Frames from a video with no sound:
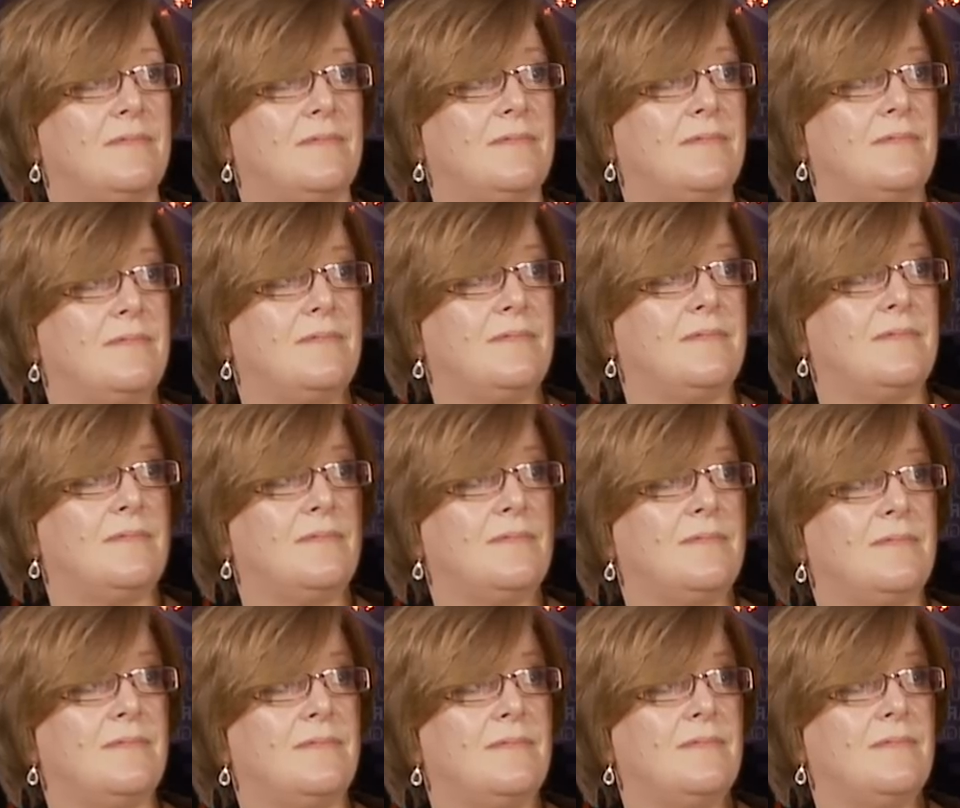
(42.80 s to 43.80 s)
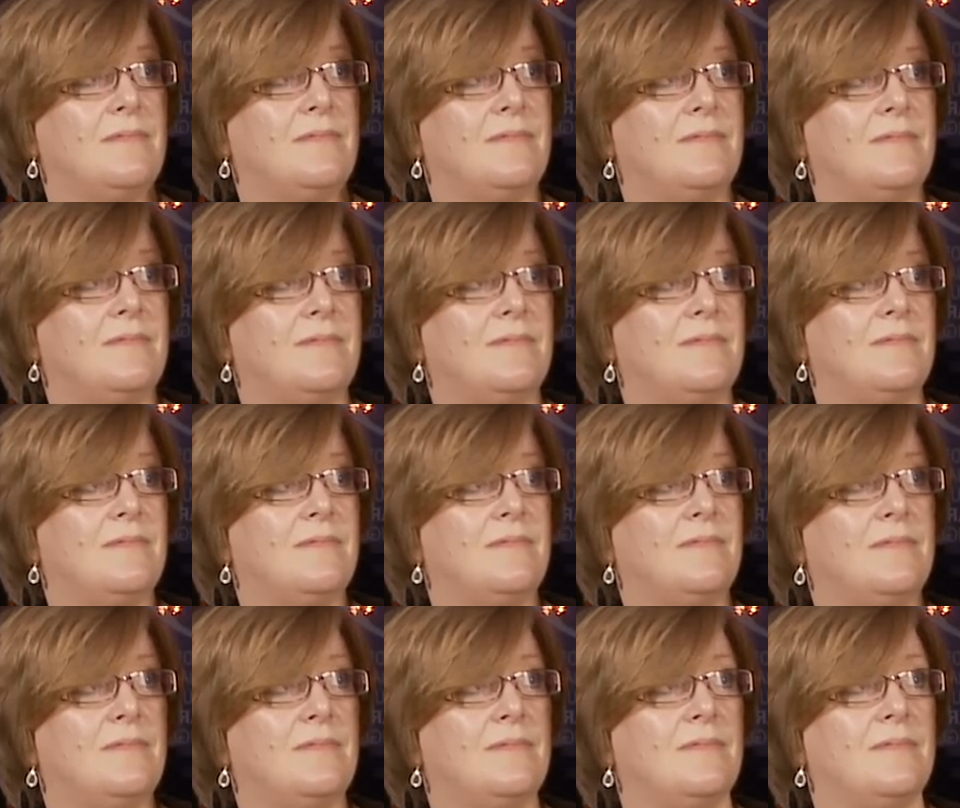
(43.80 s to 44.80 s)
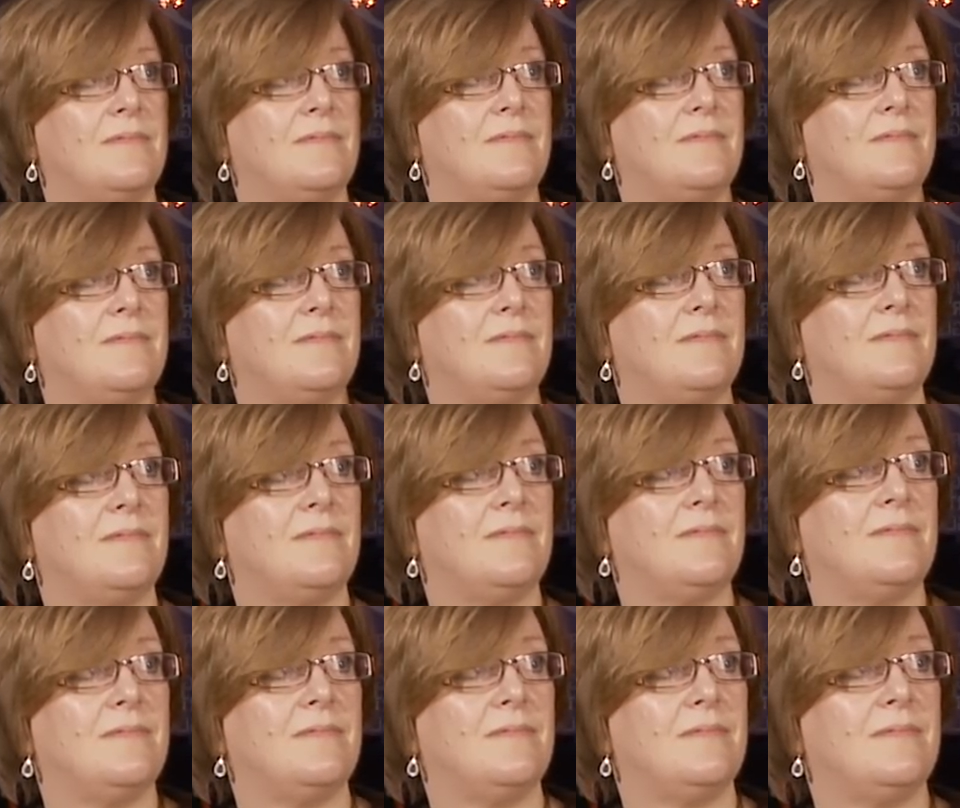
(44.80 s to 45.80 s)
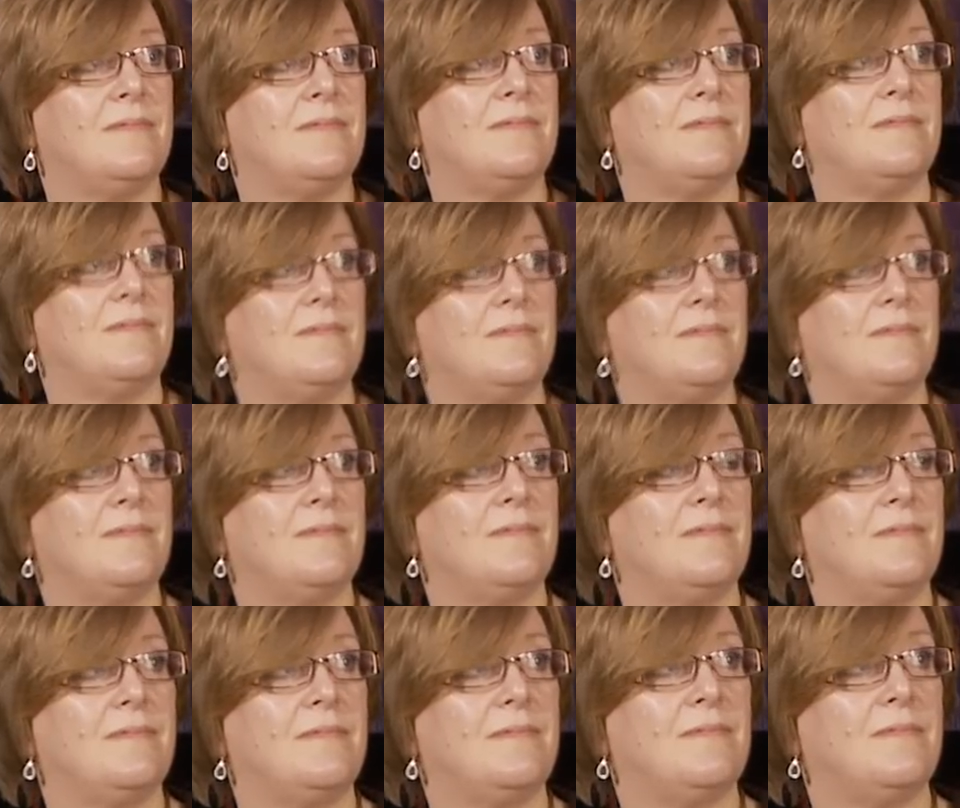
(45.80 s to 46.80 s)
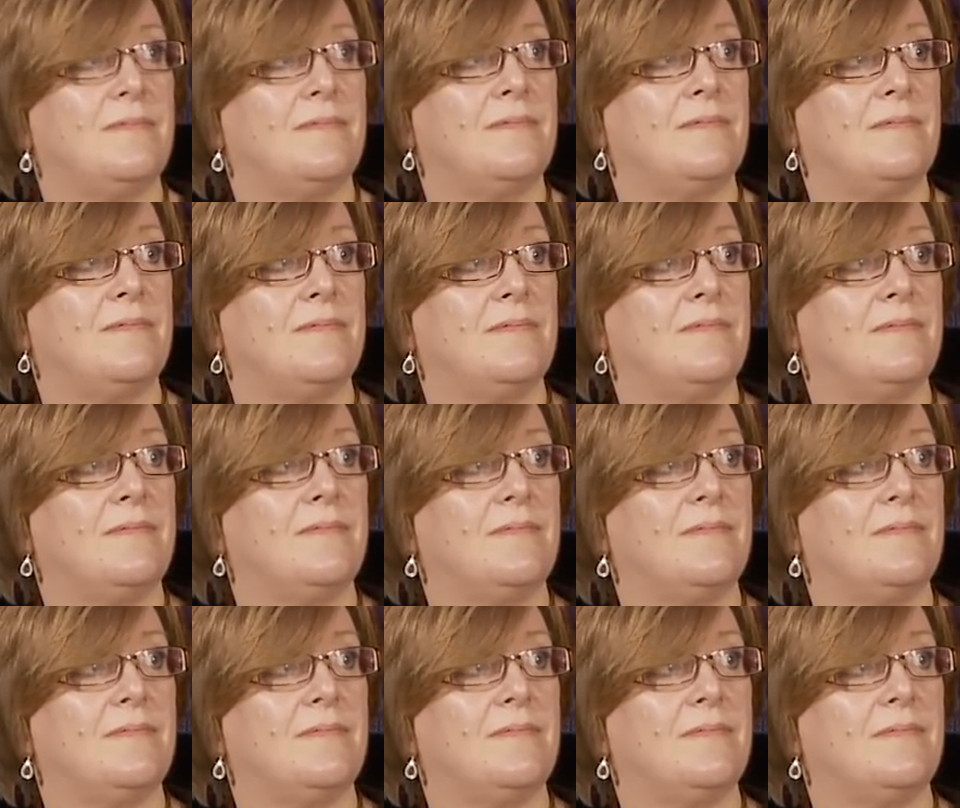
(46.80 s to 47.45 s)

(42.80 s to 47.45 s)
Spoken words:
(not speaking)